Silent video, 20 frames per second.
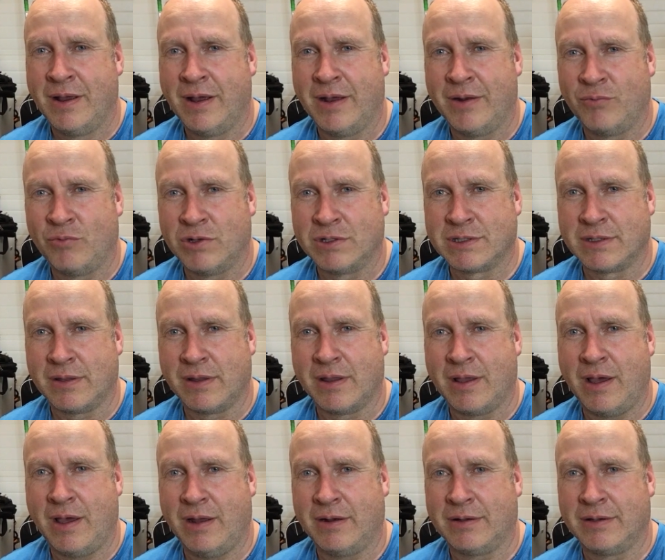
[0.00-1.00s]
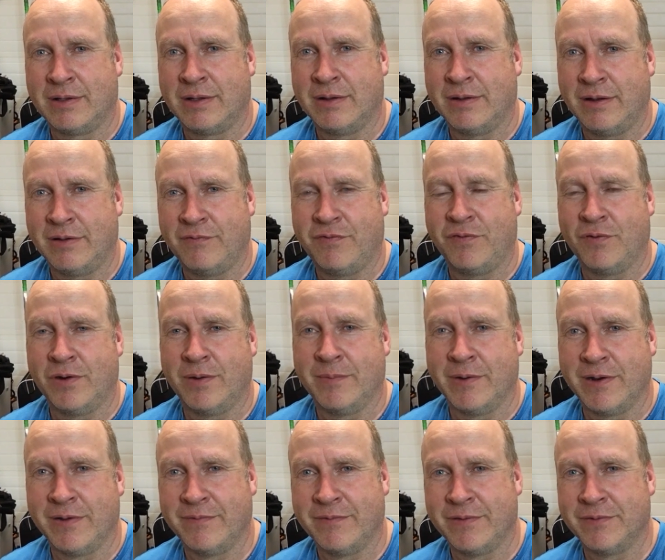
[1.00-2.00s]
and wasn't that
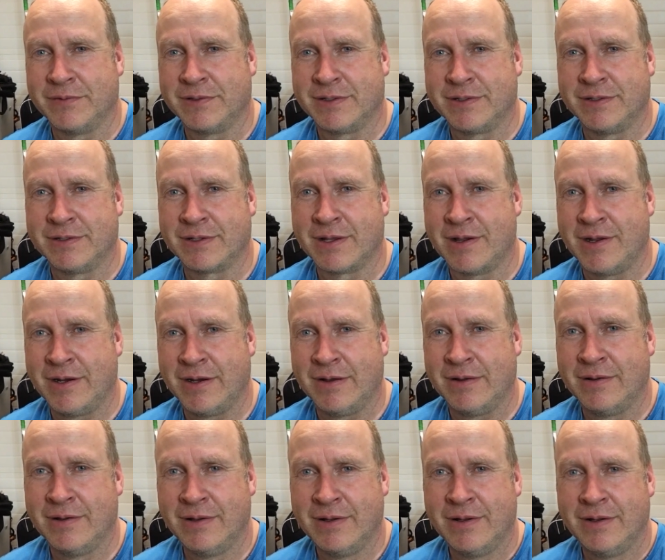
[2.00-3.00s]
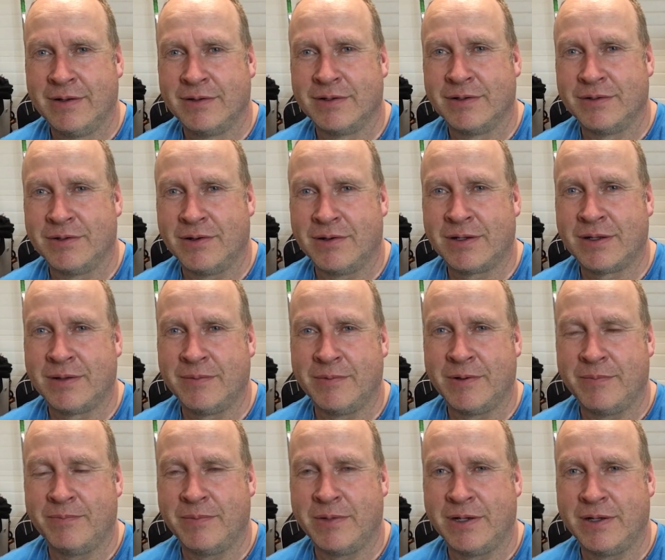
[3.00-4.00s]
informative. It was just kind of to
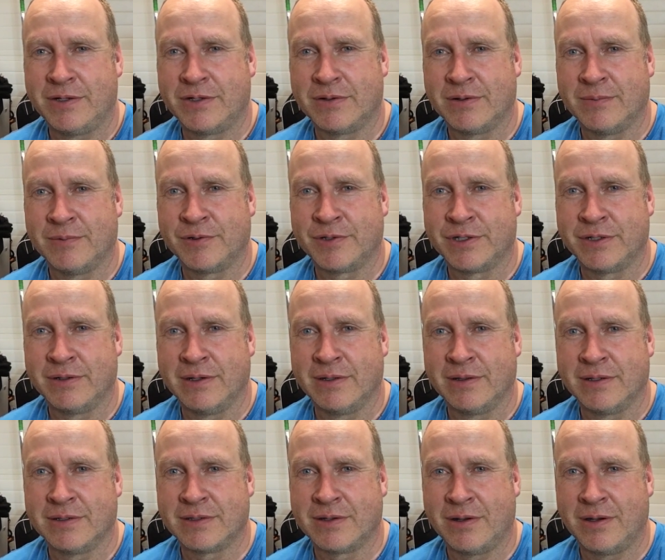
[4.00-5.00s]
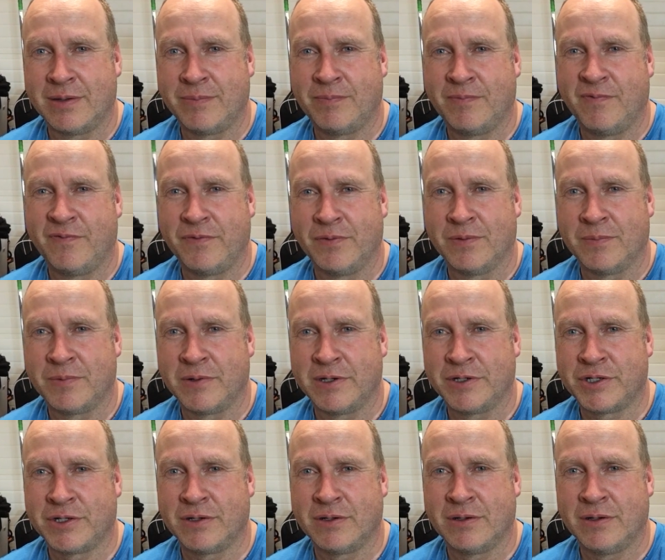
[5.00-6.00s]
document me troubleshooting this high fuel
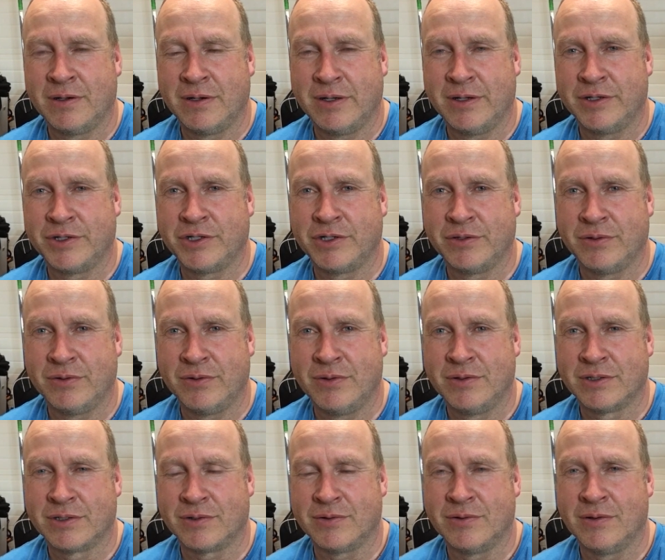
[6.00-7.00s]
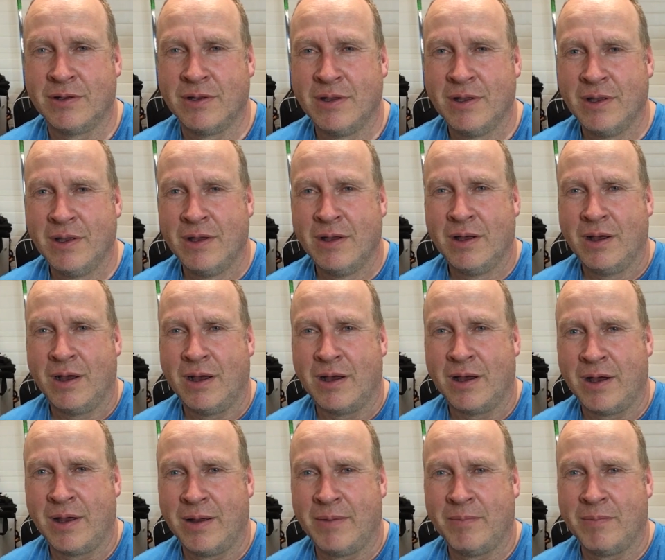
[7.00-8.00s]
pressure issue. So
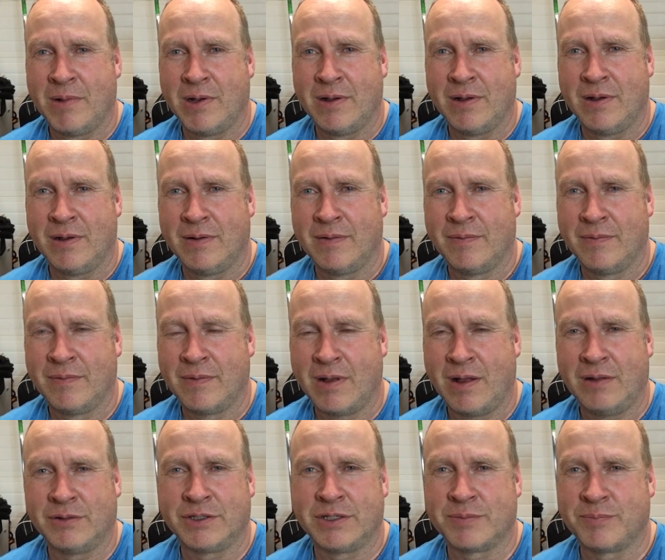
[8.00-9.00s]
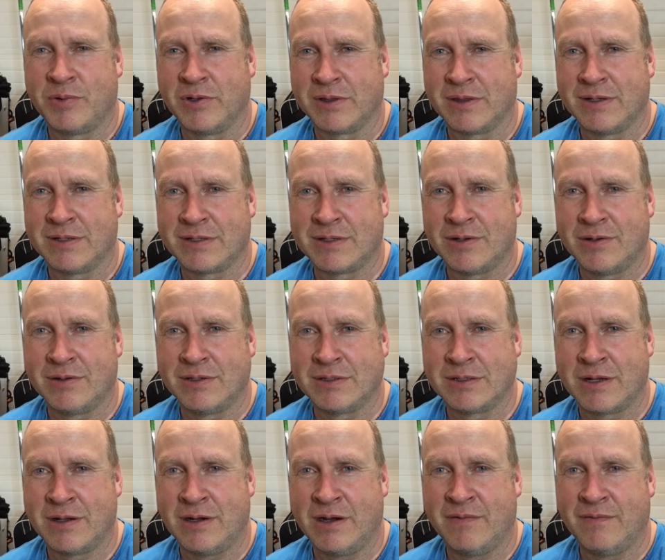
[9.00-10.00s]
I'll just put this out
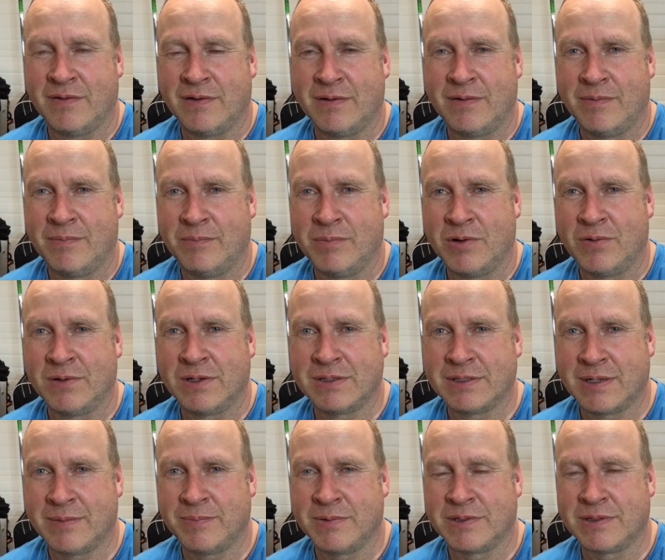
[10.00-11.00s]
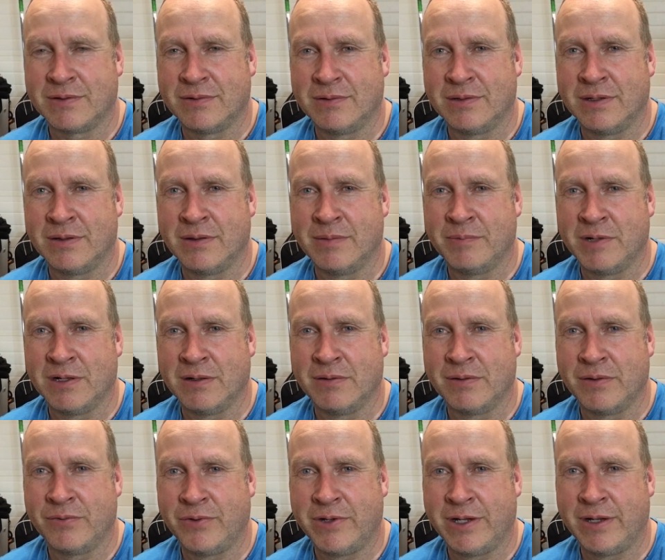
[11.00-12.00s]
as kind of a bonus episode in the middle
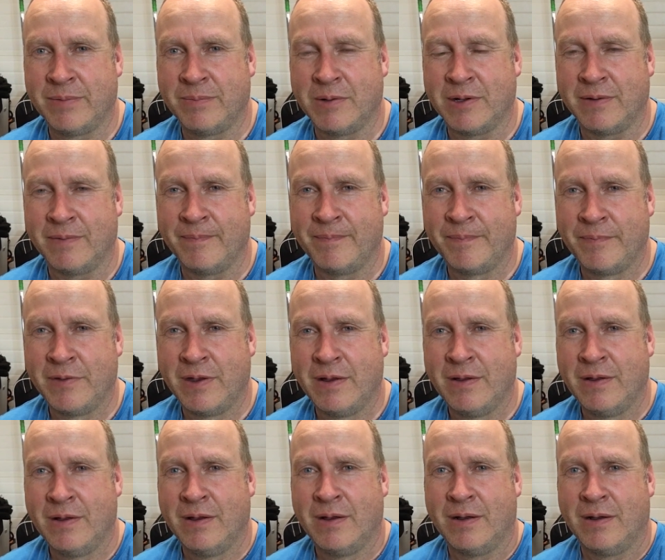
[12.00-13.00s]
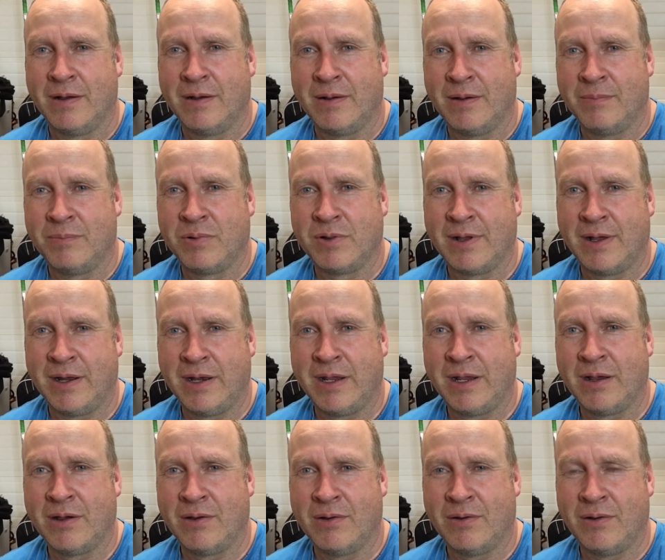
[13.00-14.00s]
of the week, but
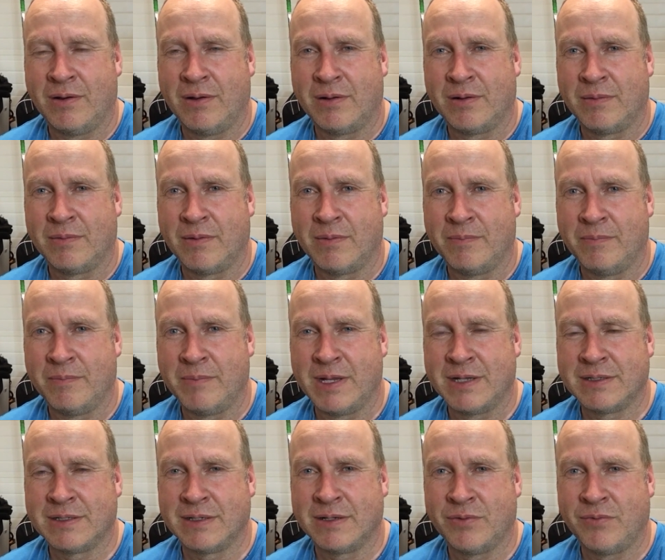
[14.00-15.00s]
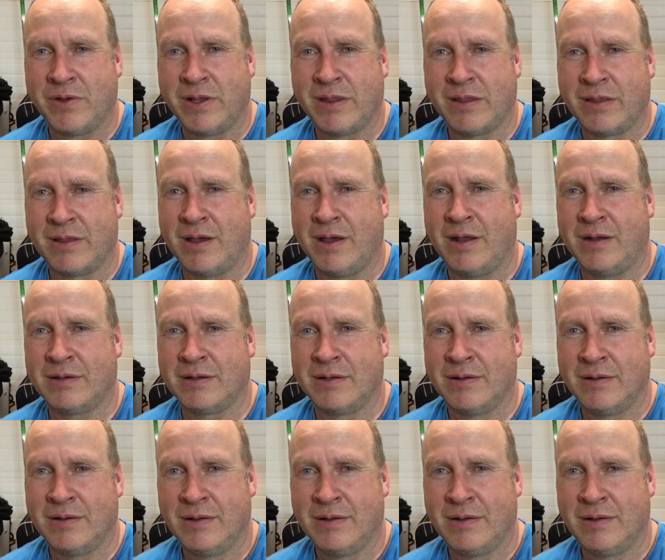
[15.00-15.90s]
planning on messing with that